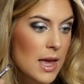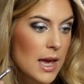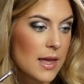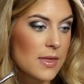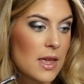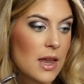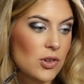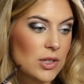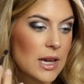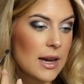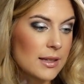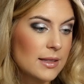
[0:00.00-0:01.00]
And then
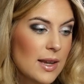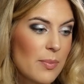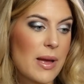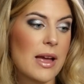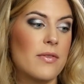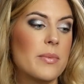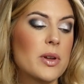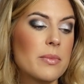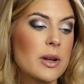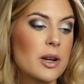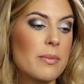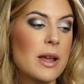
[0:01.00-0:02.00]
just kind of step back from your
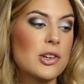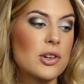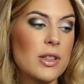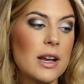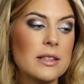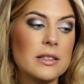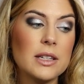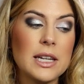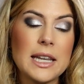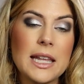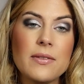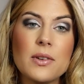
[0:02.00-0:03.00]
mirror, make sure that it's
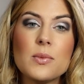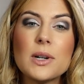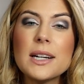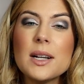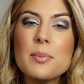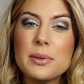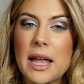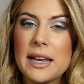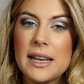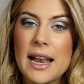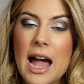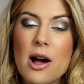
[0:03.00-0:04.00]
looking even. We're gonna
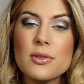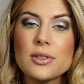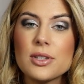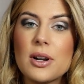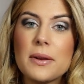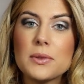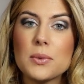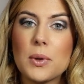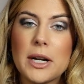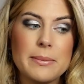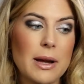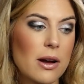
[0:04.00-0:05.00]
blend it out so you don't have to
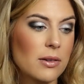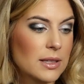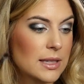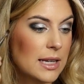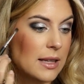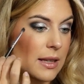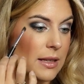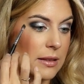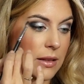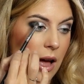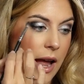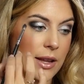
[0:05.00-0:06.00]
worry about seeing these
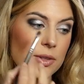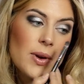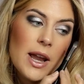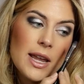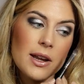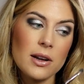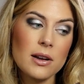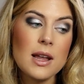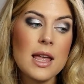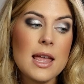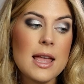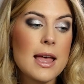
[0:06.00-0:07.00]
lines right here.
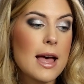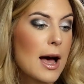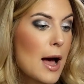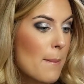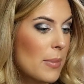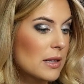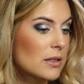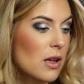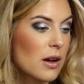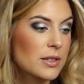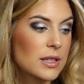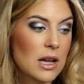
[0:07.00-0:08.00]
But as
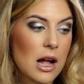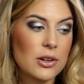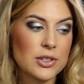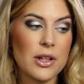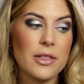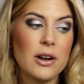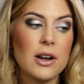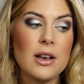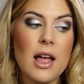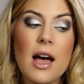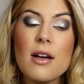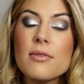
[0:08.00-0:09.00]
long as the color's on there
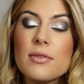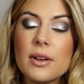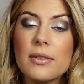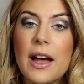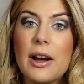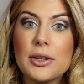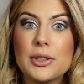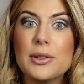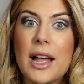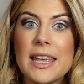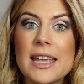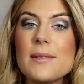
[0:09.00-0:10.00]
enough of how you
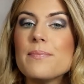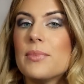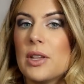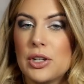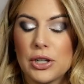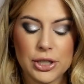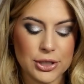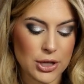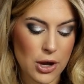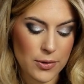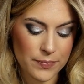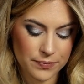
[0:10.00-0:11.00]
like it, then you're good to
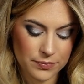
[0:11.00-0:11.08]
go.